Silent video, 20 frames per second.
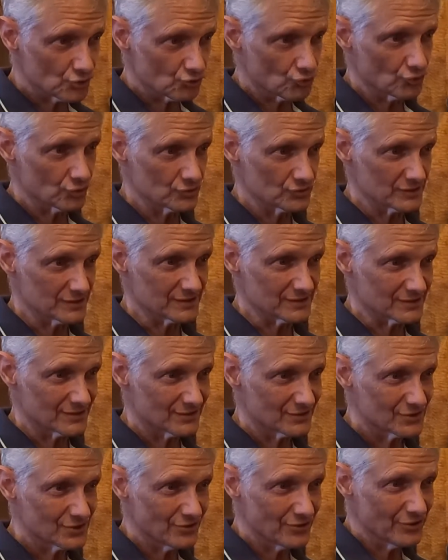cruises,
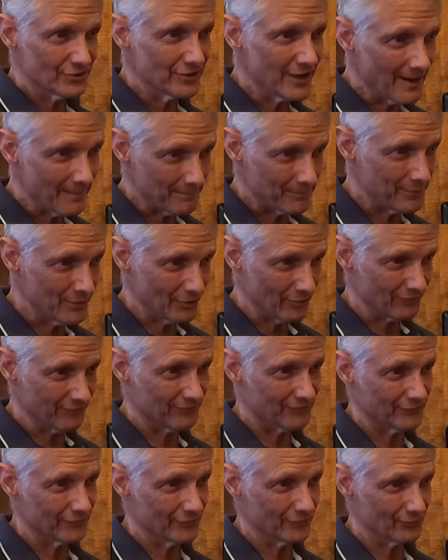so they're not built
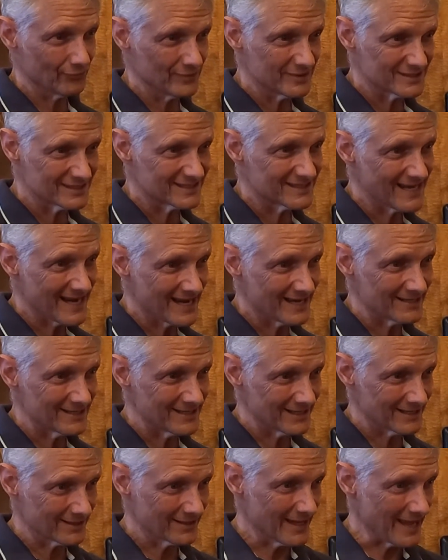for
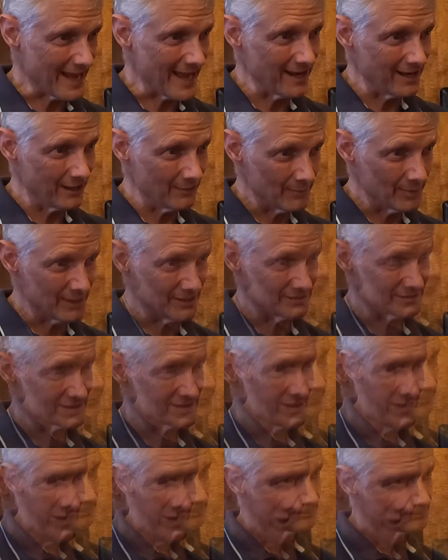withstanding the elements.
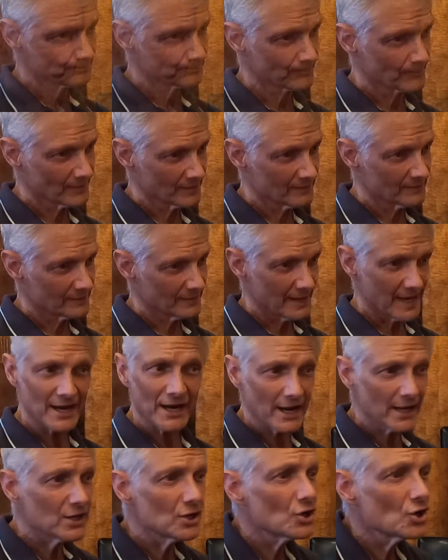And
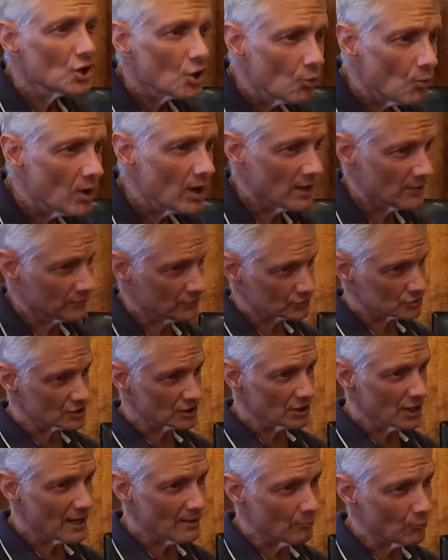I could go on. There's a
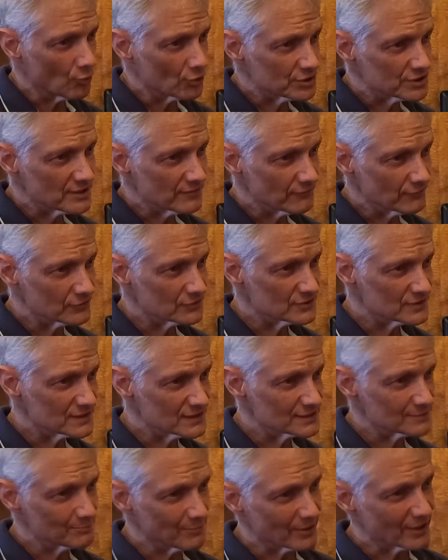lot more
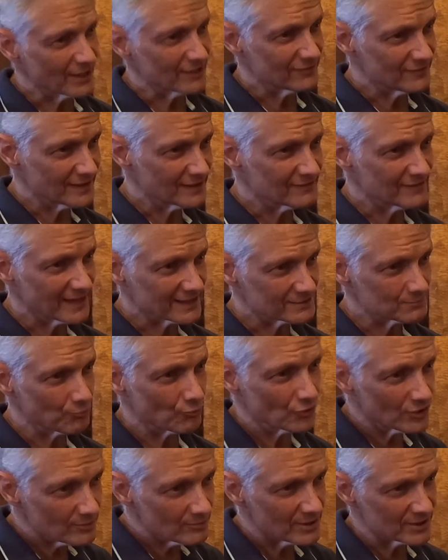differences, but I think that's
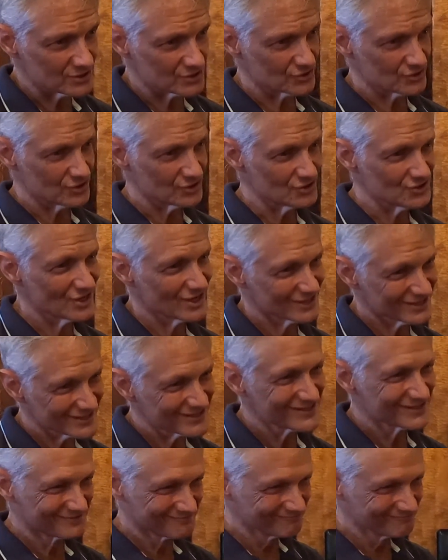pretty much the gist.